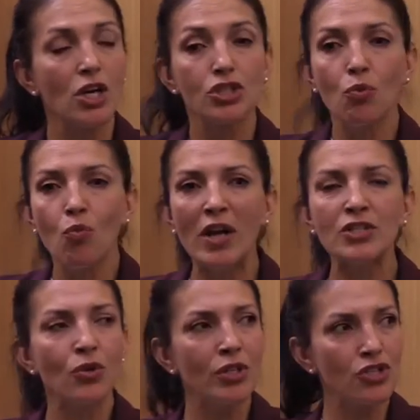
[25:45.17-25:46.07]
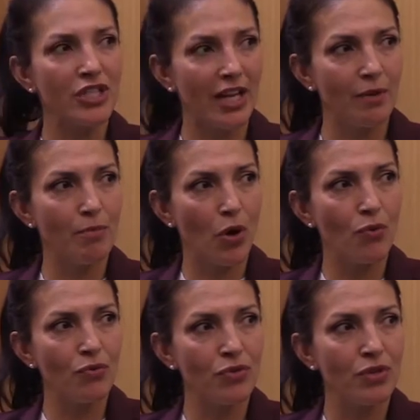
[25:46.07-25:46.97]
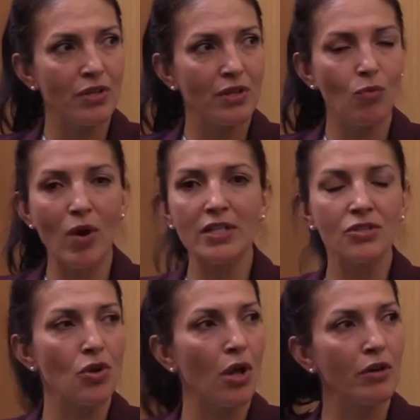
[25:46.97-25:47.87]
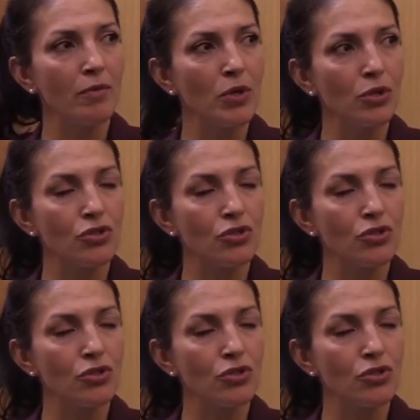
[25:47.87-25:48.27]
So once you understand both, one is tolerable,